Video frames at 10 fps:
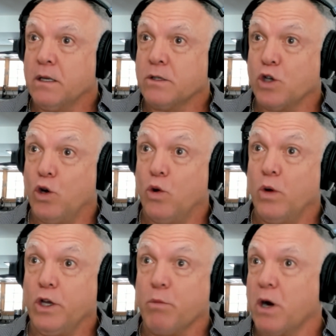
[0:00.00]

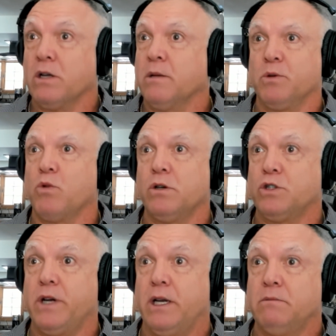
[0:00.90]
So you're barking up the wrong
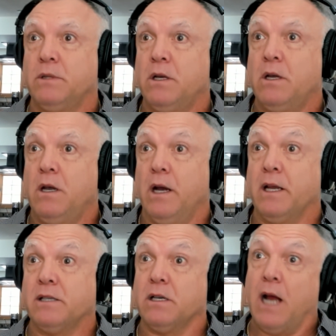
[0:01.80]
tree. And
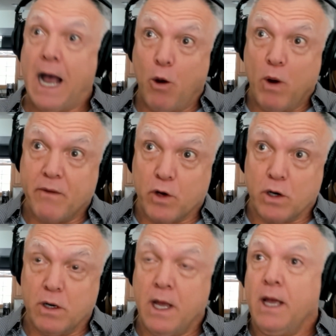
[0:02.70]
I said,
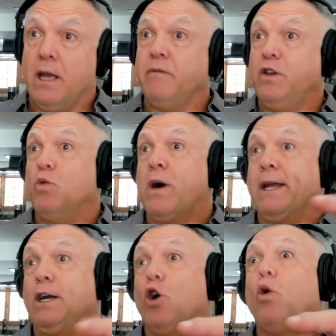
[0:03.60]
however, if you want
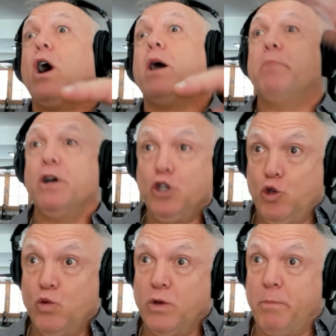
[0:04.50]
to go up
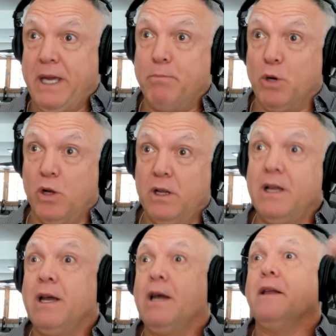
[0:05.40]
to the people
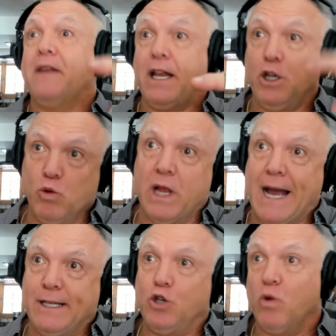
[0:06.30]
that you
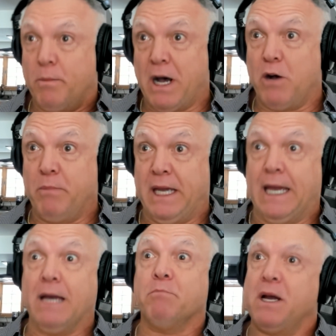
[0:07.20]
lied to about
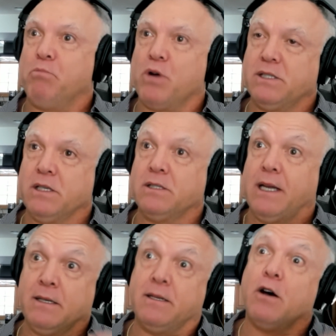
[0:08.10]
me and my presence
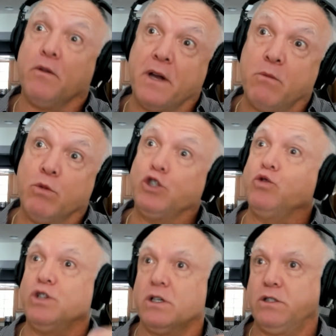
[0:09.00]
and tell them what
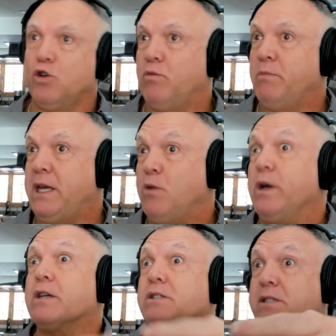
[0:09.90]
you just told me,
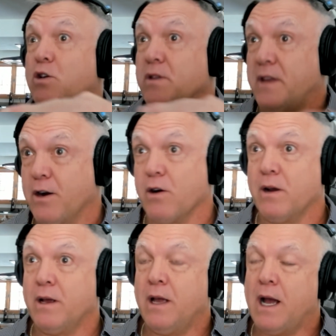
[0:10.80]
we could start there.
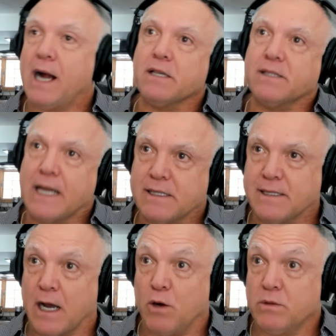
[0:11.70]
How does that
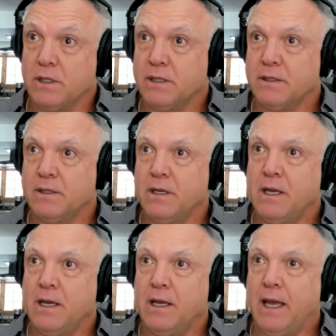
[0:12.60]
sound?
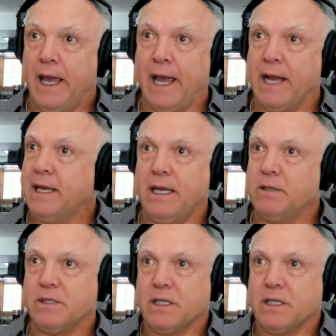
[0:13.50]
And he